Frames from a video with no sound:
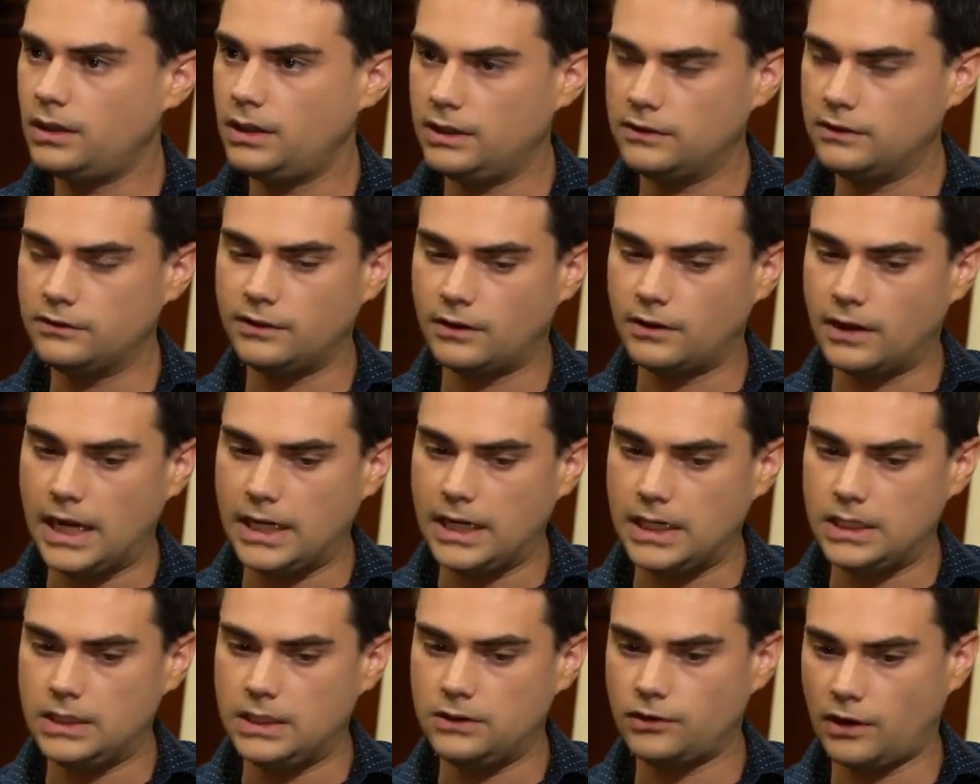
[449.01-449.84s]
Is there
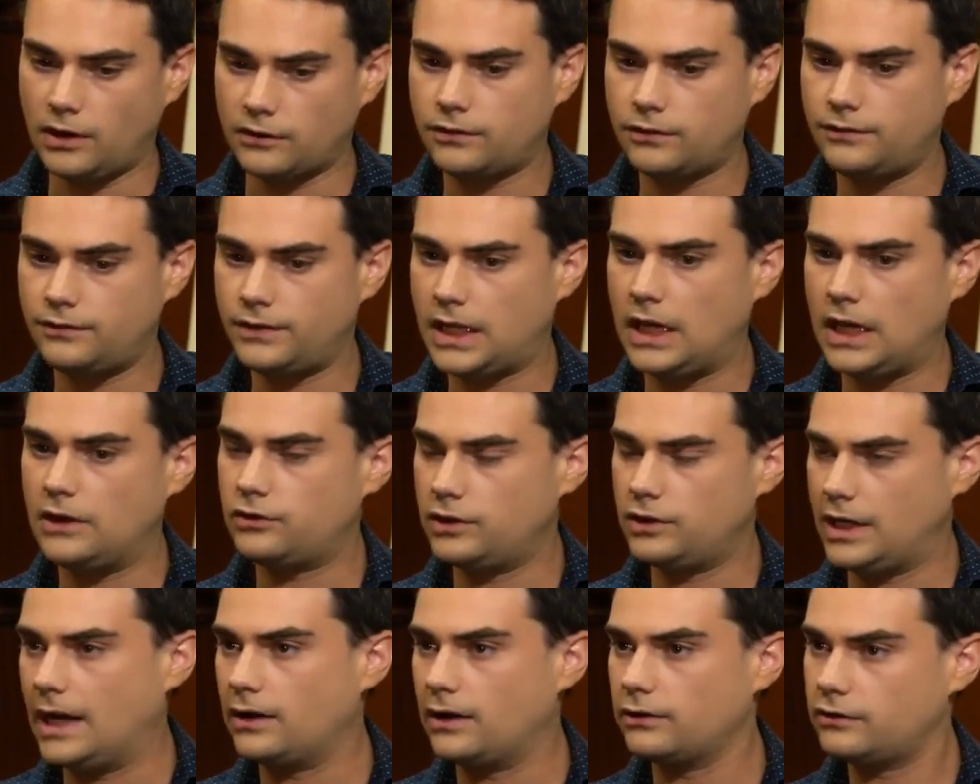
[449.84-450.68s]
any
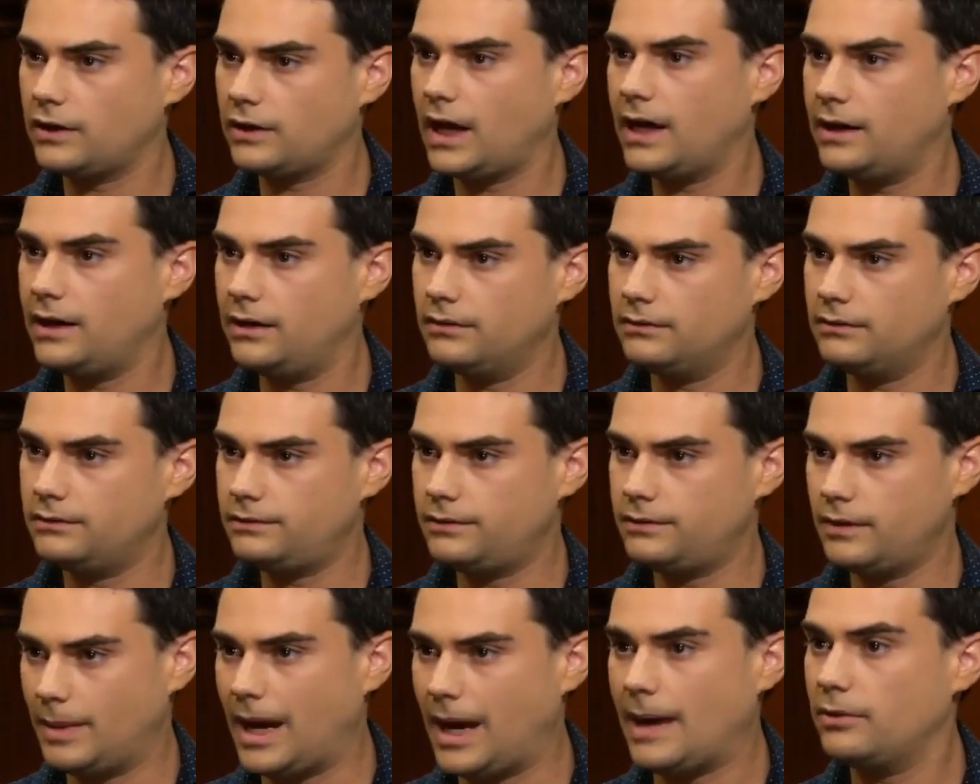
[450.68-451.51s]
justification outside
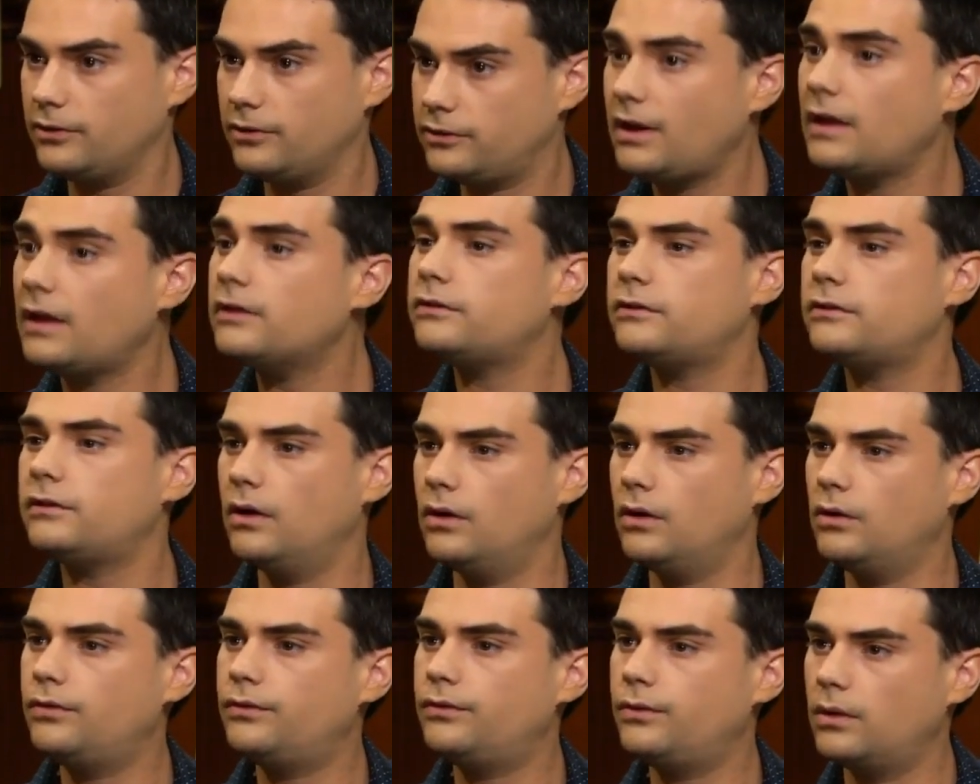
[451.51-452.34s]
of the Bible says
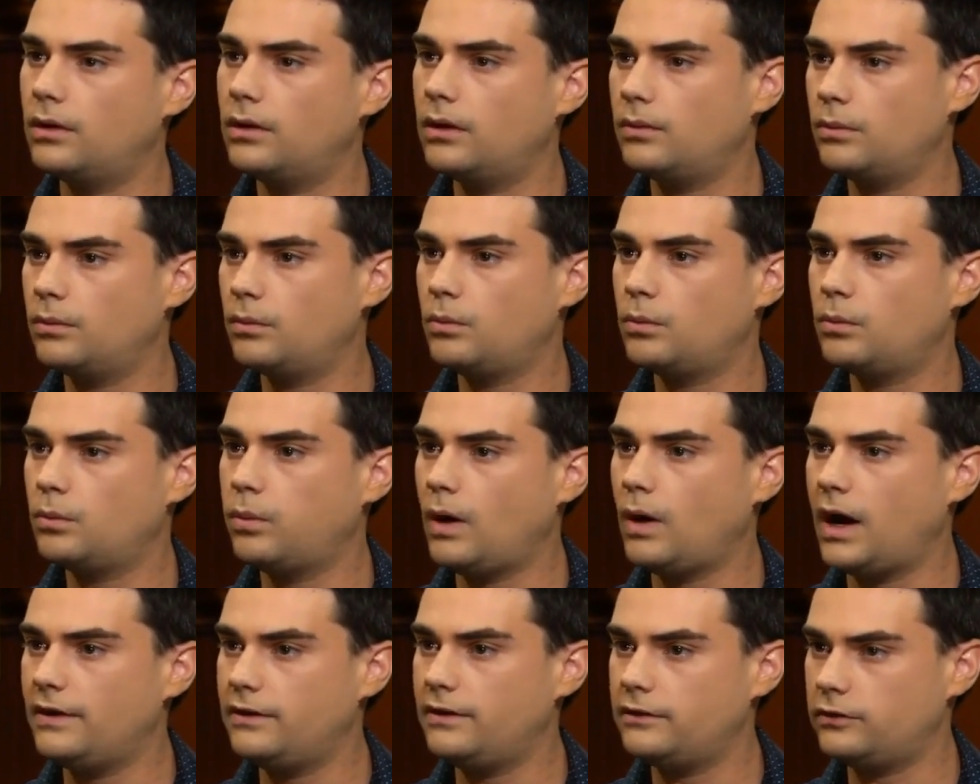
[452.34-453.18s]
so for
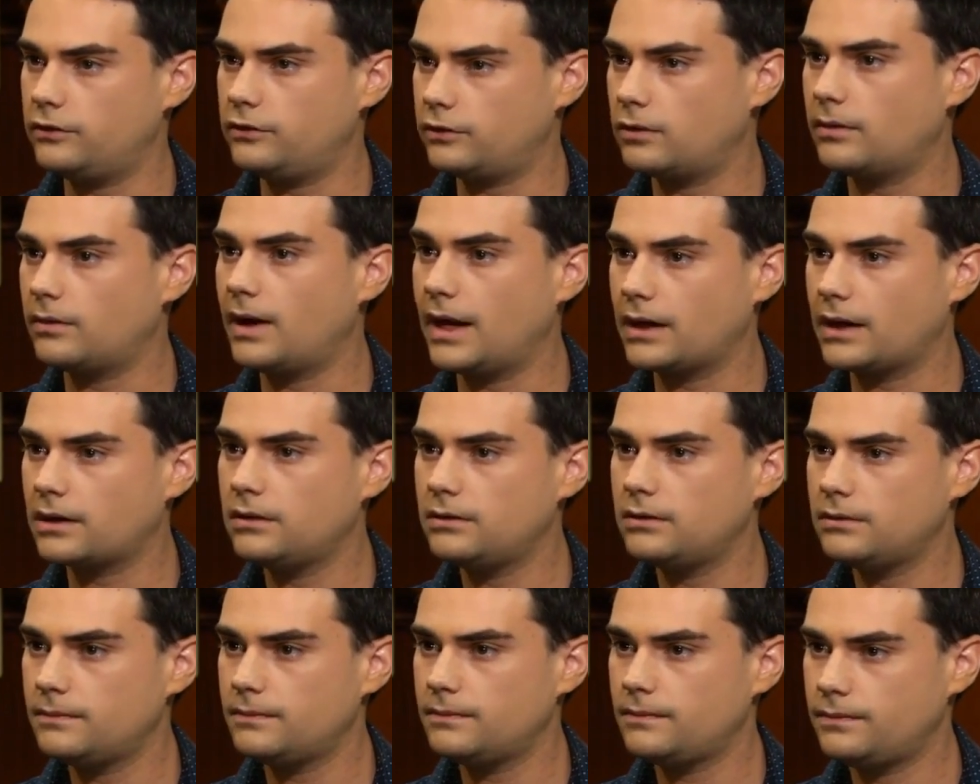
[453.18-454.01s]
why this is correct?